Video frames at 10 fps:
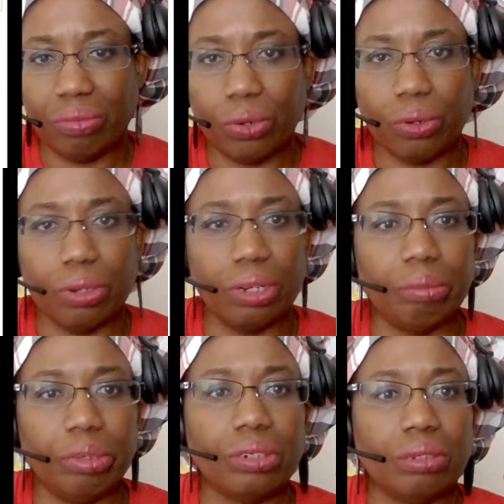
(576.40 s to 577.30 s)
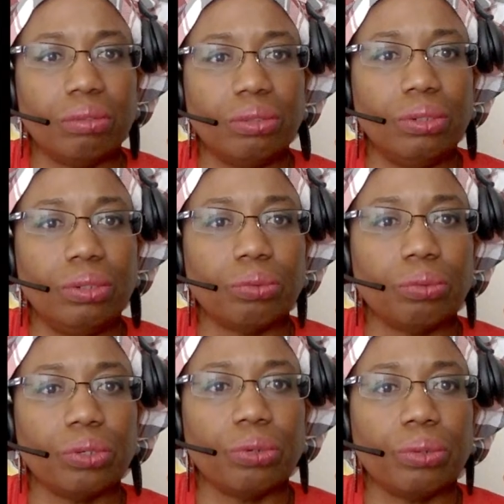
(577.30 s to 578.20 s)
Hold on. Let me just do this
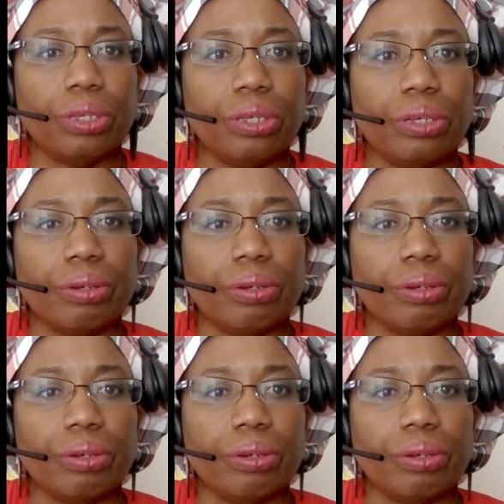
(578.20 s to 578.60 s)
real quick here.